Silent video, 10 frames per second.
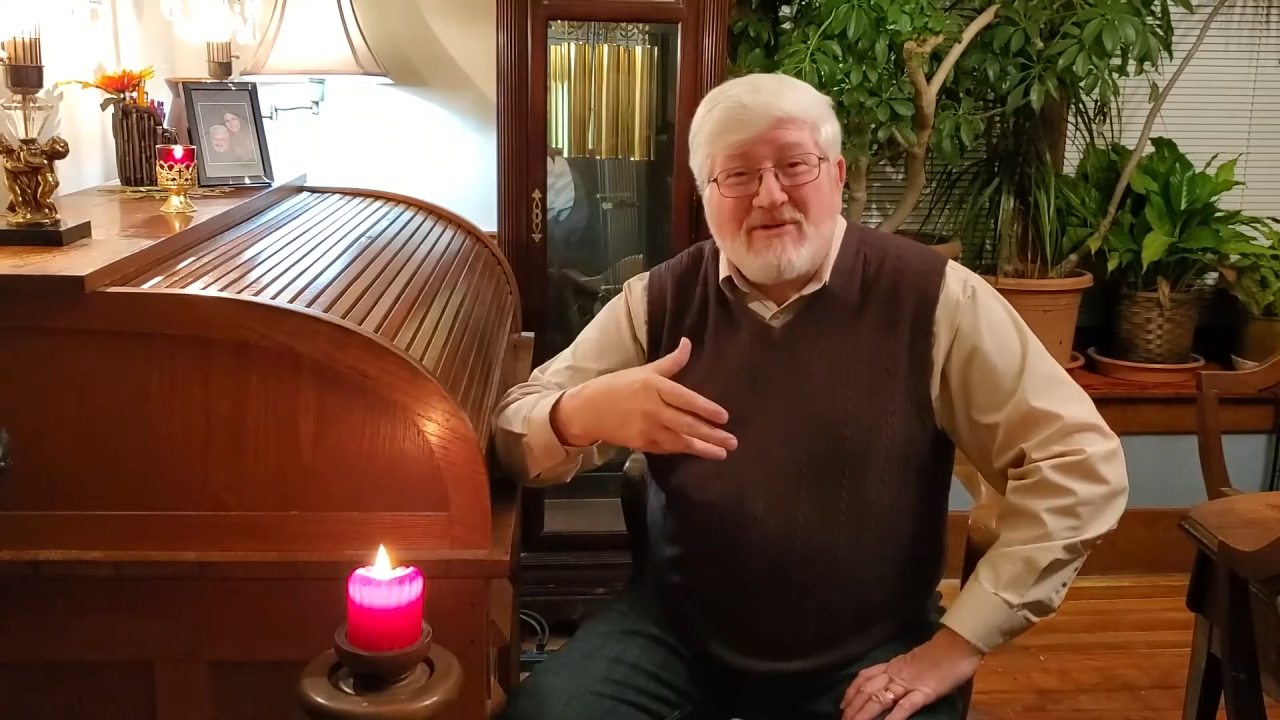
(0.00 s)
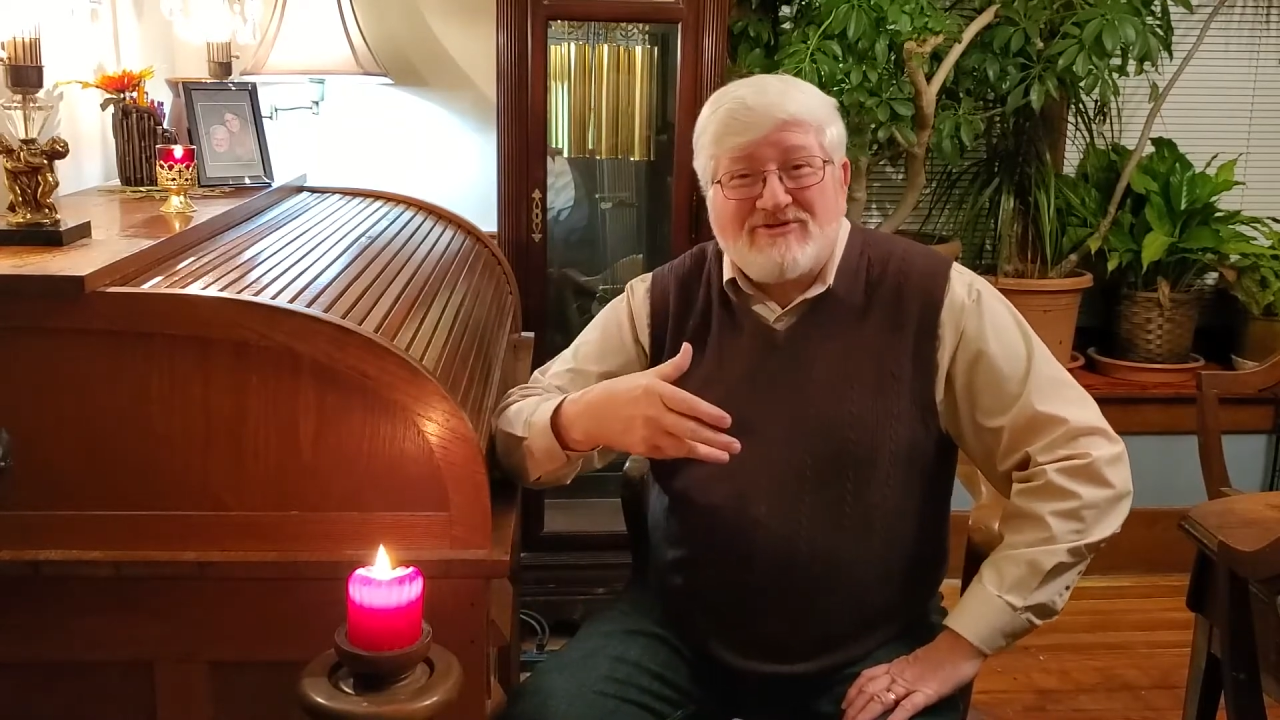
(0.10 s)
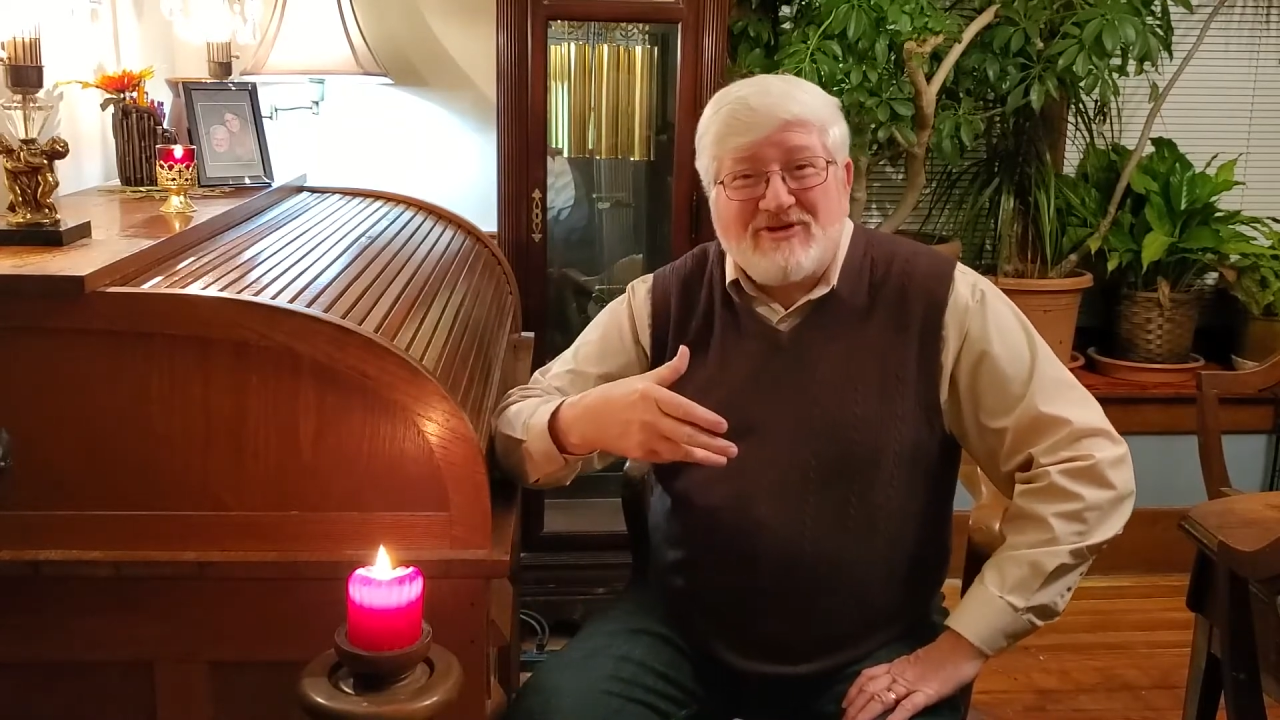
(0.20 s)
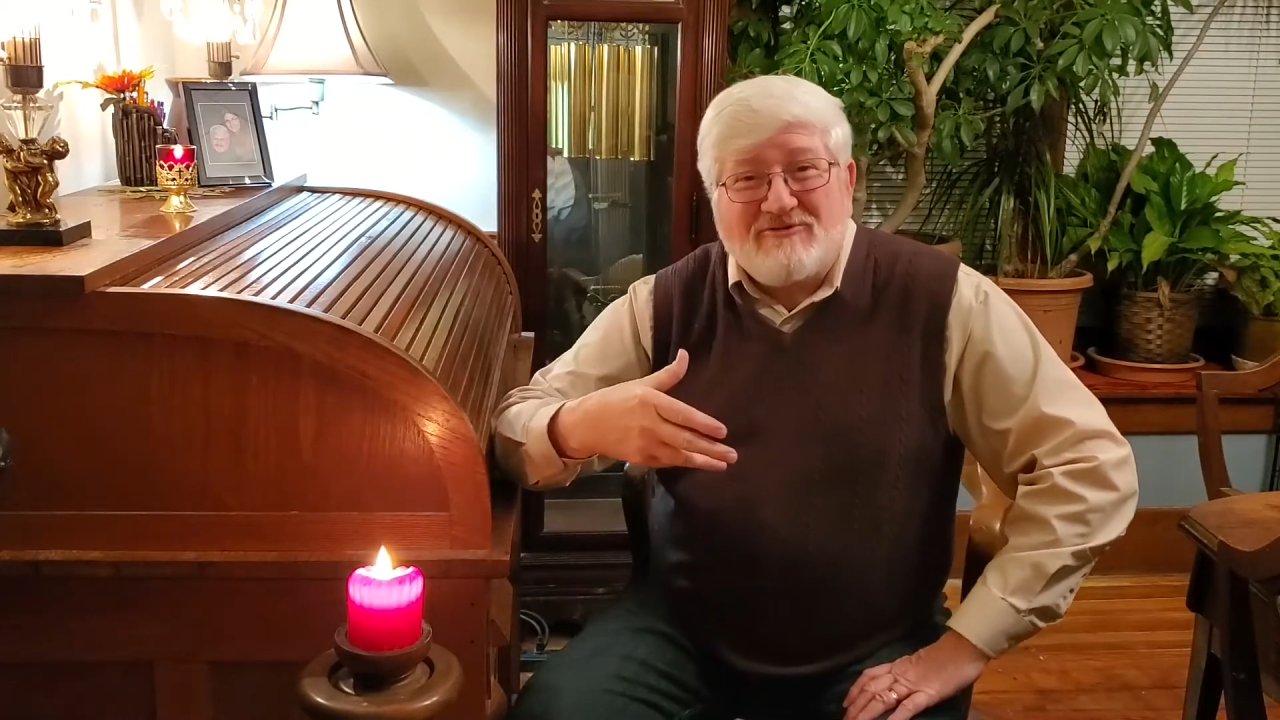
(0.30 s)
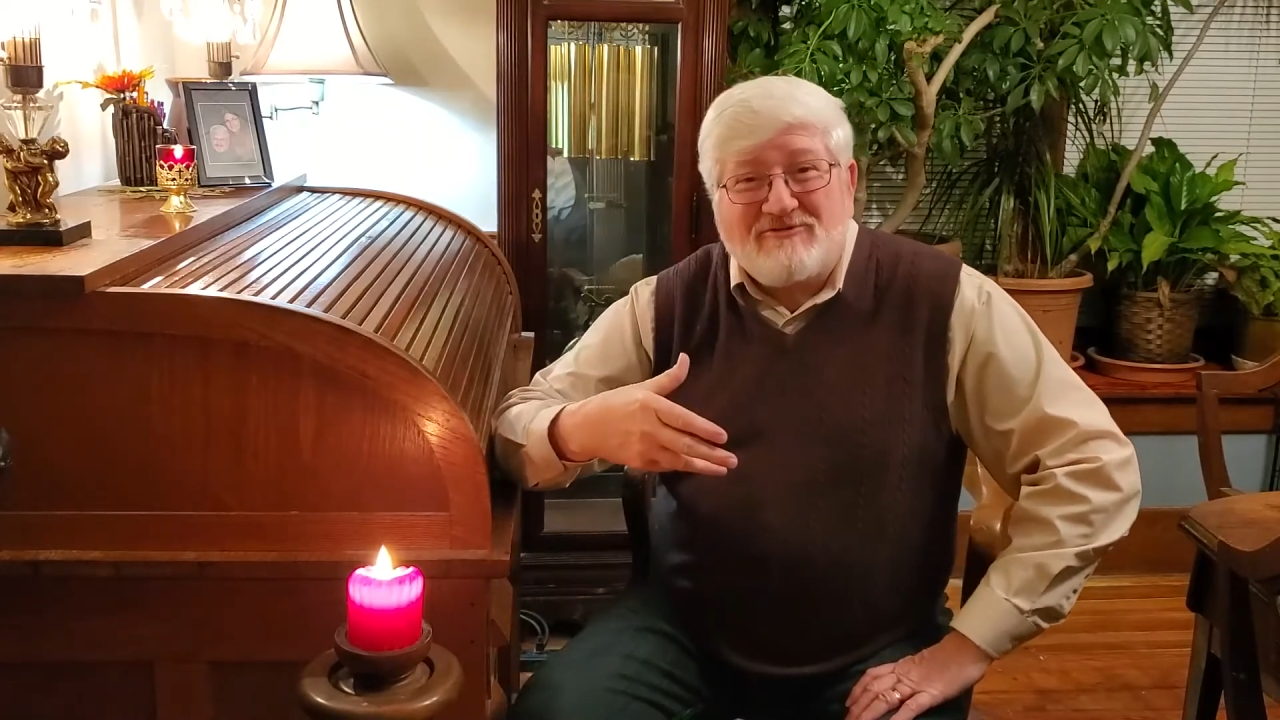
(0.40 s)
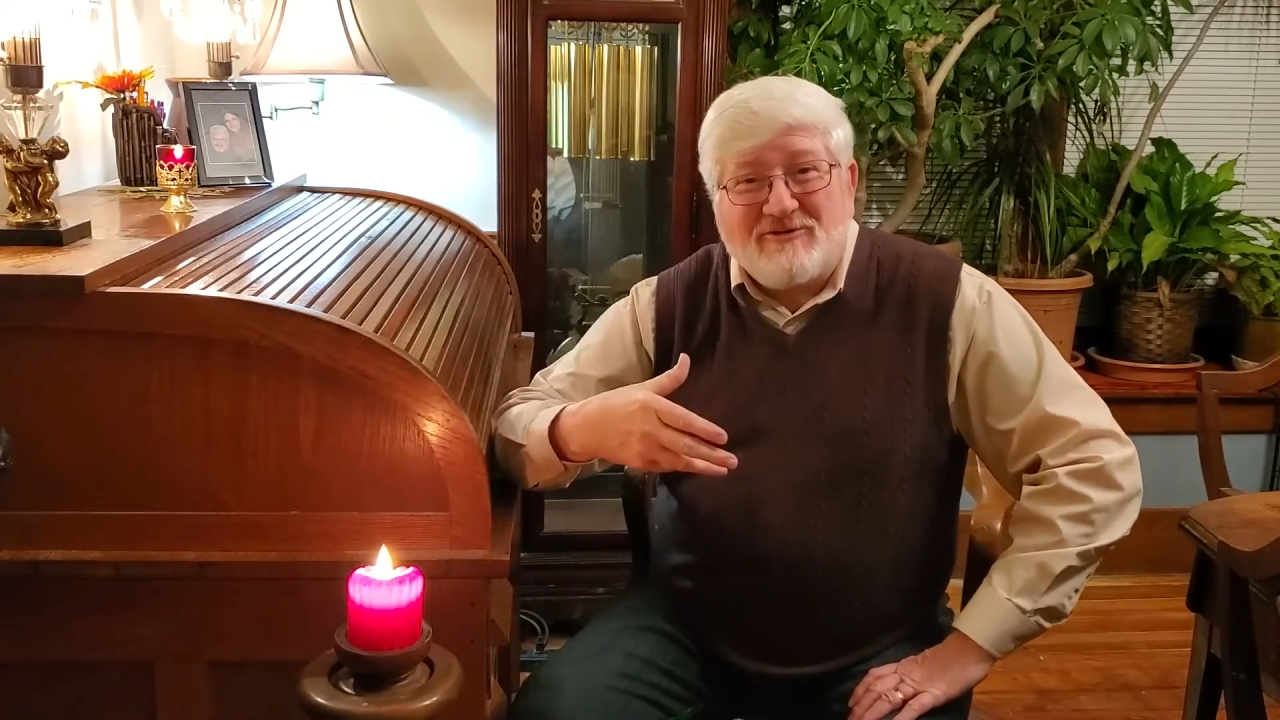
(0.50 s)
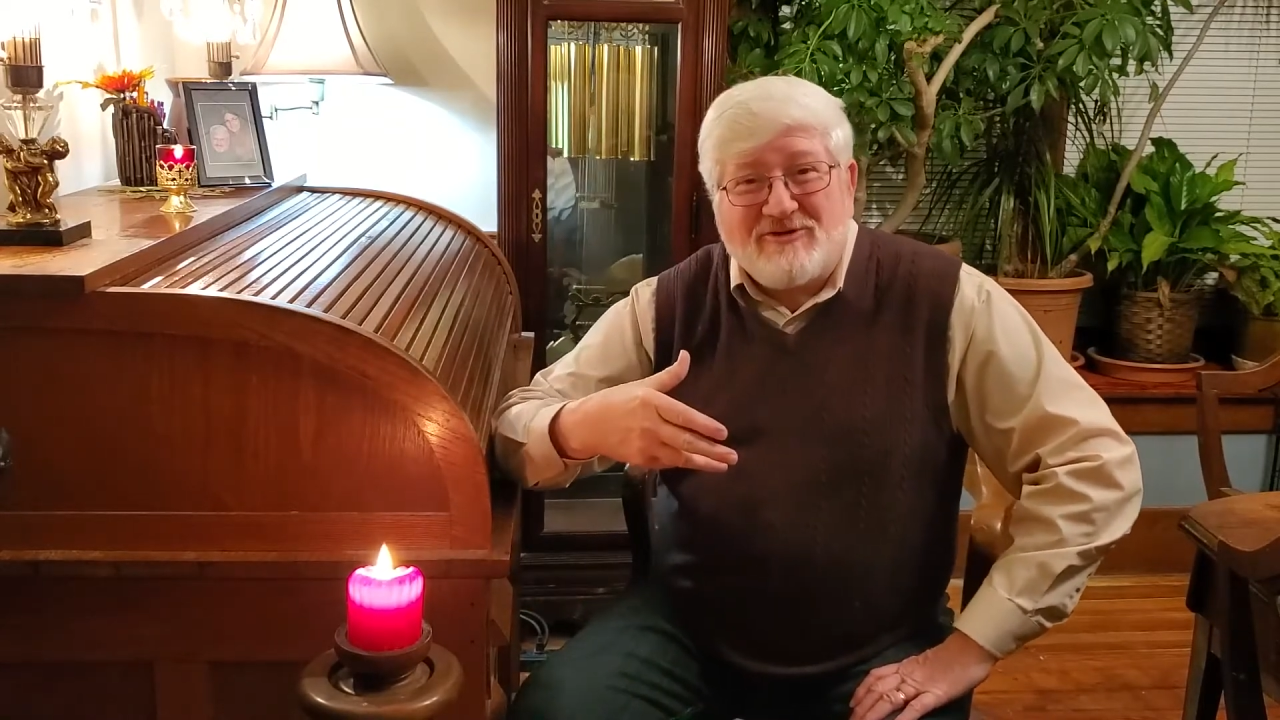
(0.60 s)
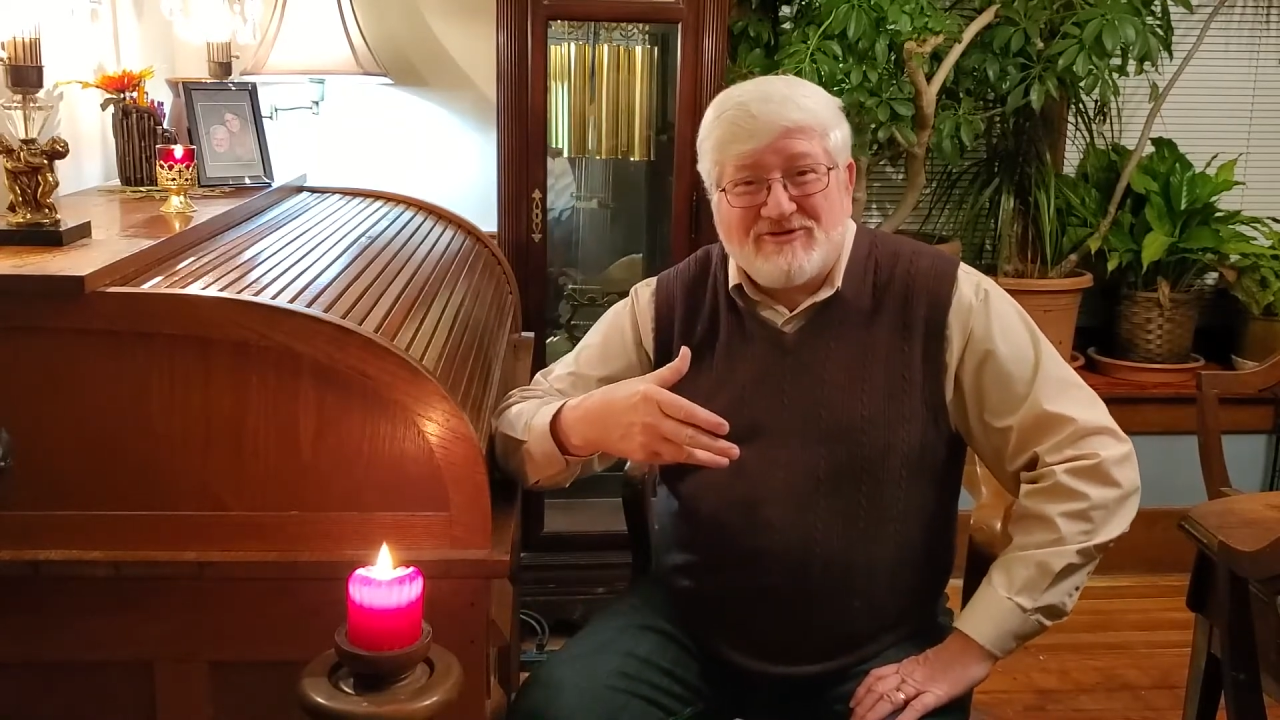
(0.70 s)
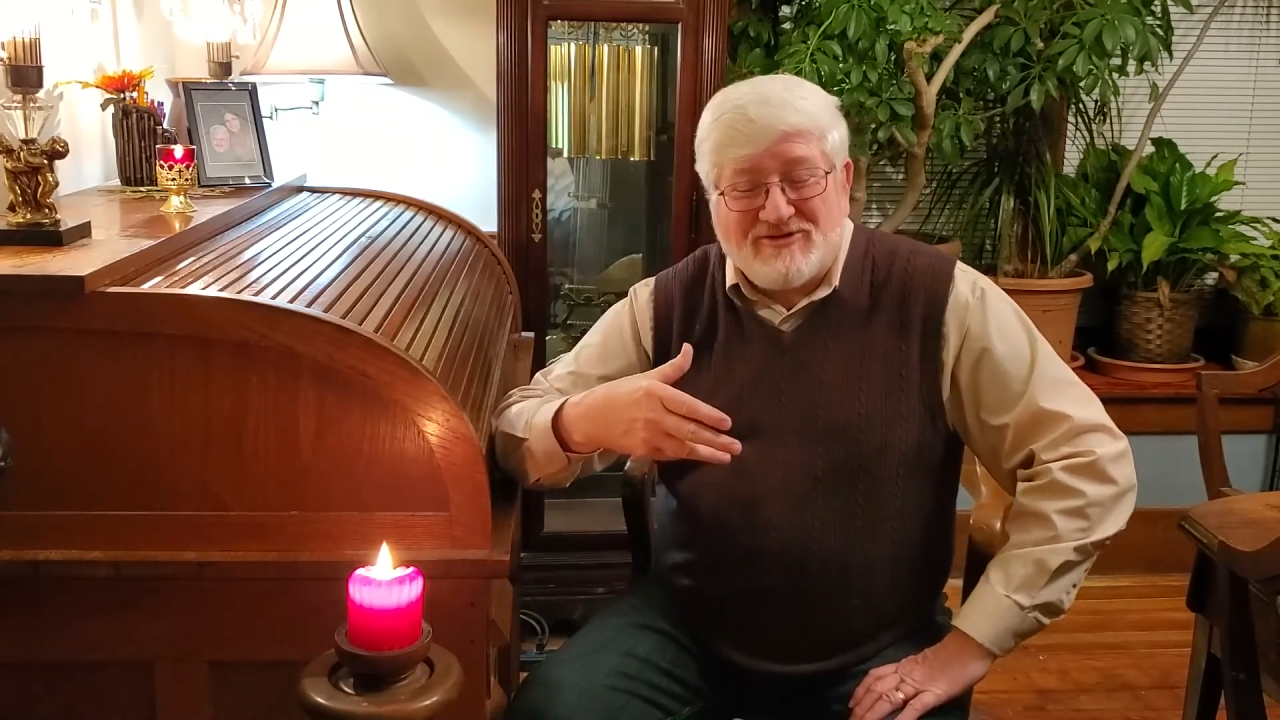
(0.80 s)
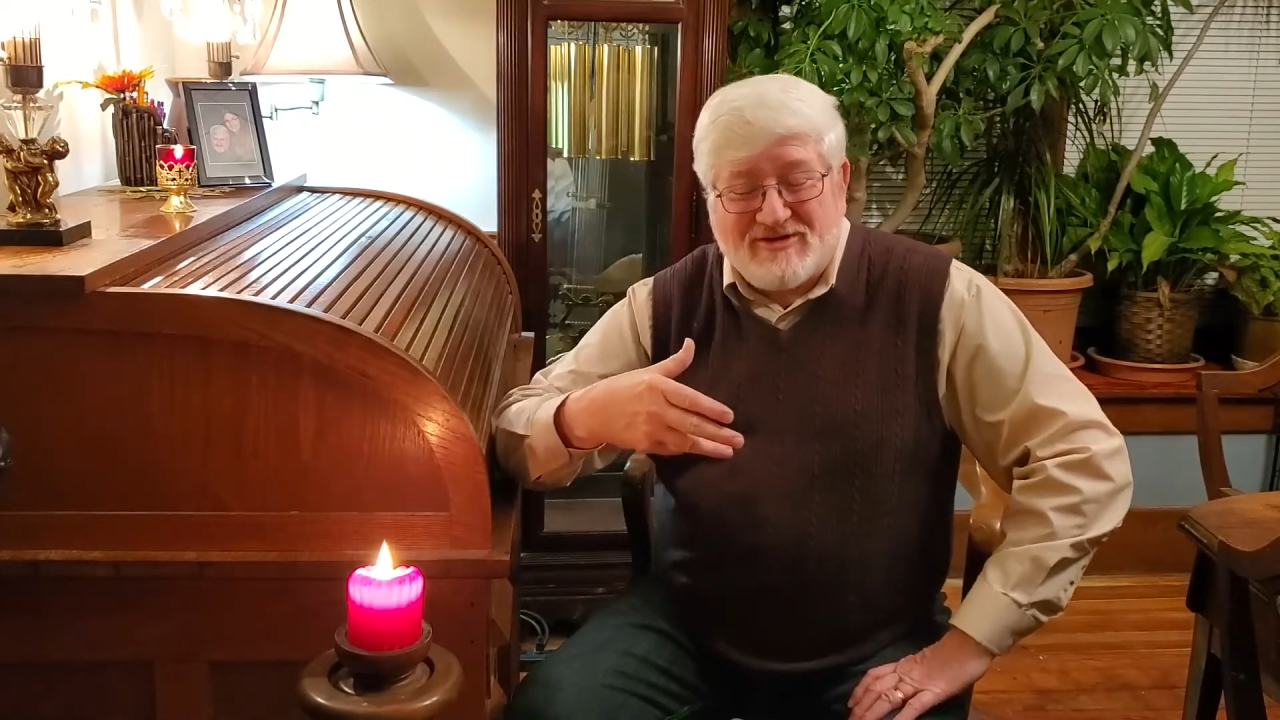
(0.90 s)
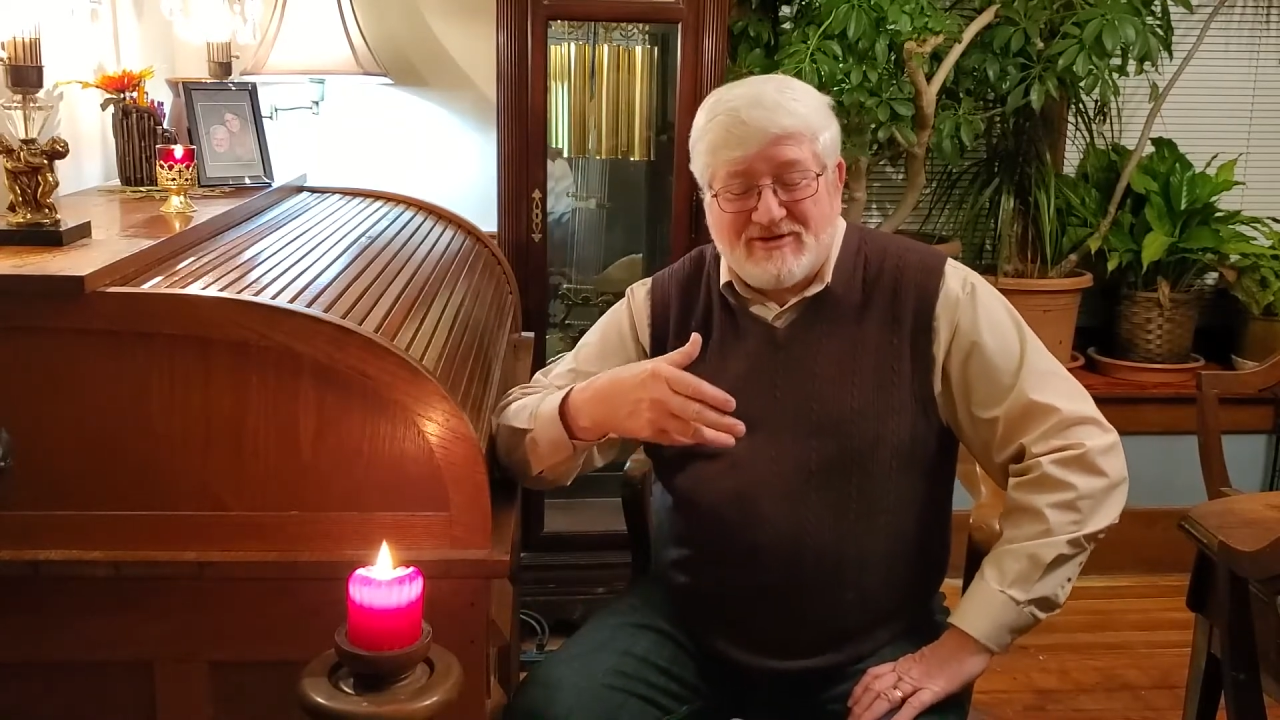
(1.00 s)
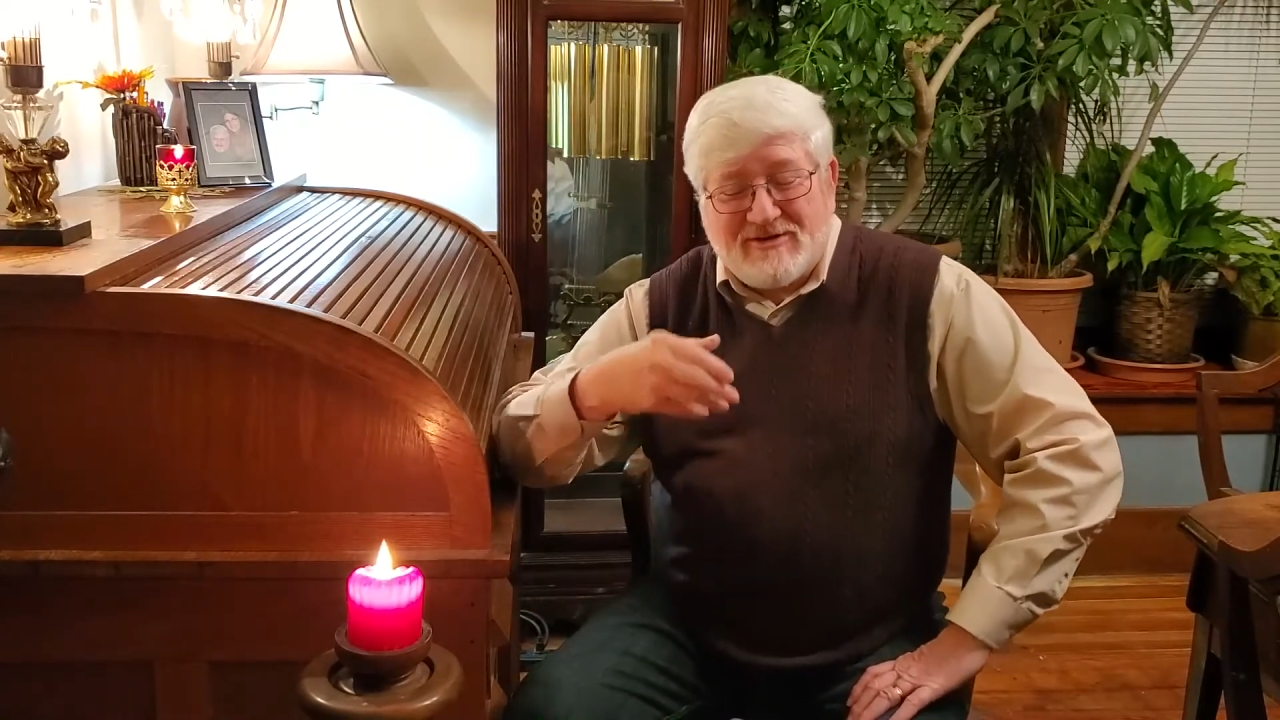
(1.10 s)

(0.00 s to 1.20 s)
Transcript: myself first.